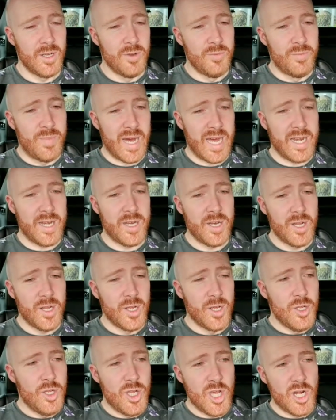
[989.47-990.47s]
But,
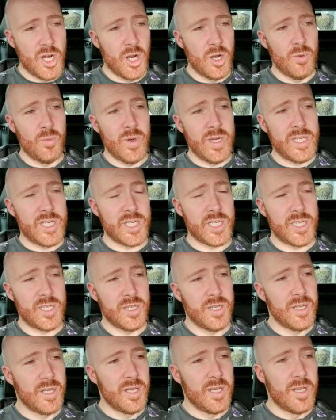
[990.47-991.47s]
you know, we
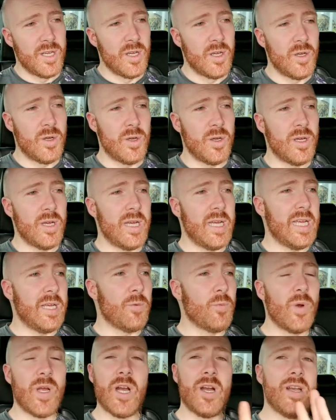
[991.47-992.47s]

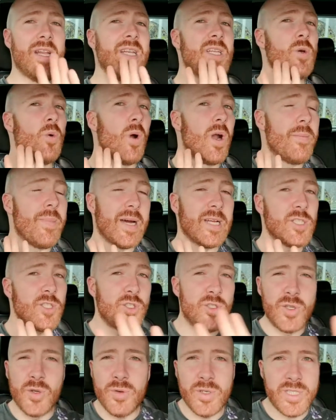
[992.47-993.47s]
don't need to worry about
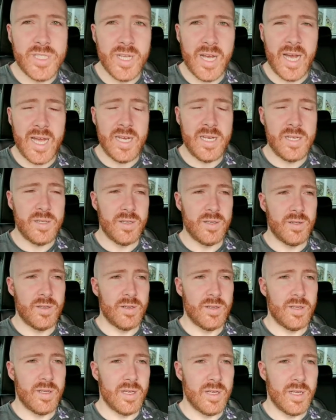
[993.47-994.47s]
suicide
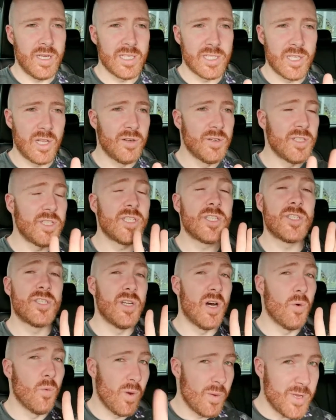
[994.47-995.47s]
as long as it's
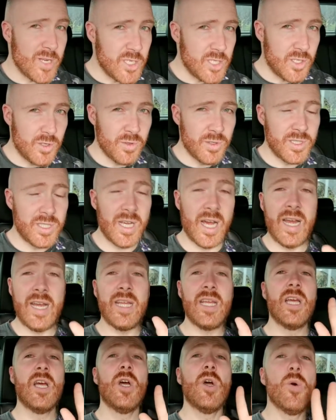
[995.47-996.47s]
not women
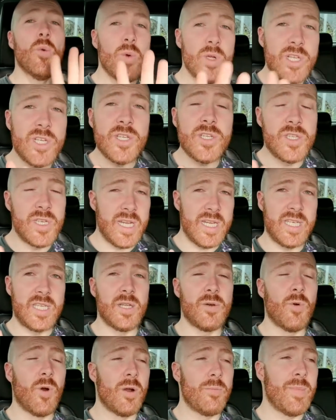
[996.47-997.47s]
suiciding. We just need
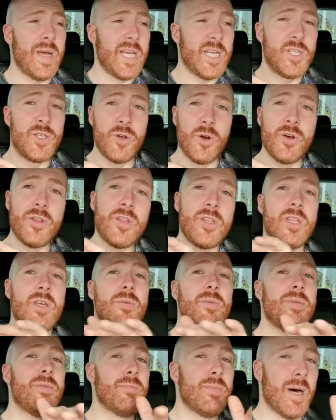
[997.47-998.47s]
to make sure that the
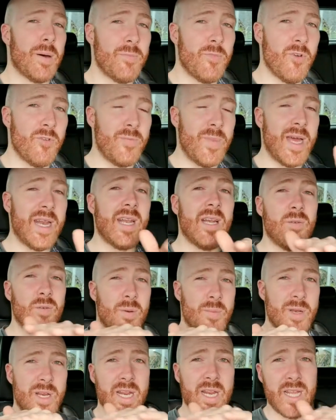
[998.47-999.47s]
number of men and
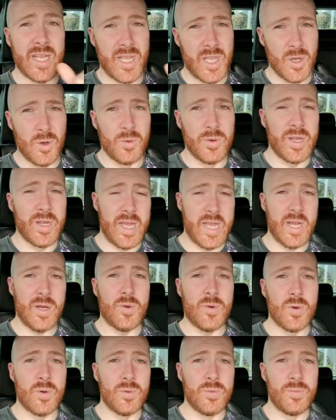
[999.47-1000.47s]
women getting killed are
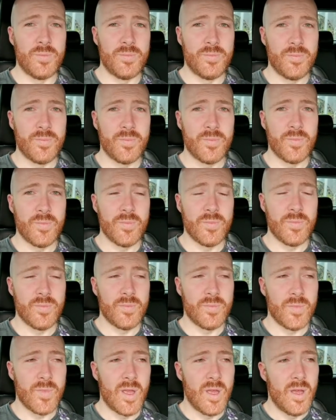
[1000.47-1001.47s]
equal.
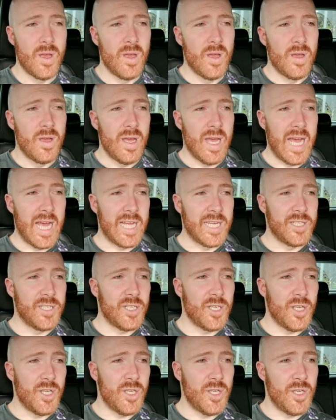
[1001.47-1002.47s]
And,
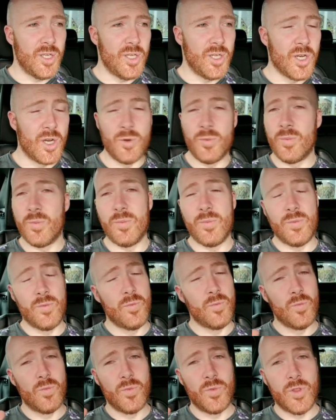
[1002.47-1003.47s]
you know,
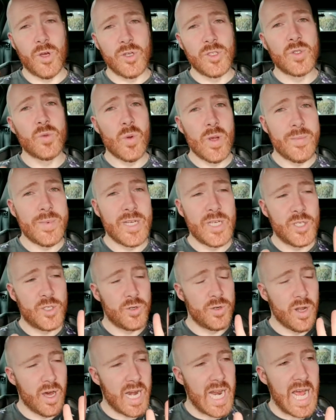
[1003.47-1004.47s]
those women do
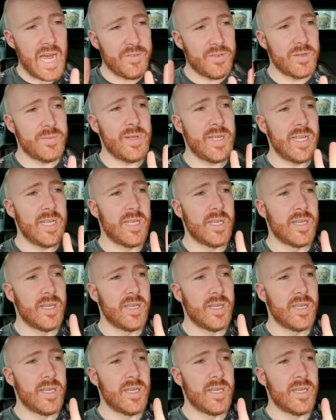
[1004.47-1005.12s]
not have to be